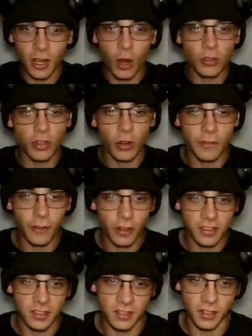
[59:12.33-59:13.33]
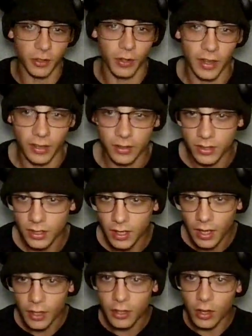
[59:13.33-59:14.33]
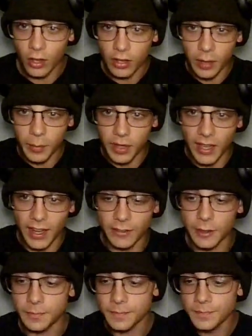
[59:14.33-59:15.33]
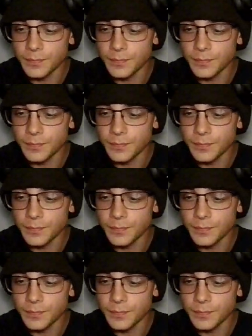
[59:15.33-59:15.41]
Oh, Tony Ferguson's in the crowd. Y'all are gonna be laughing.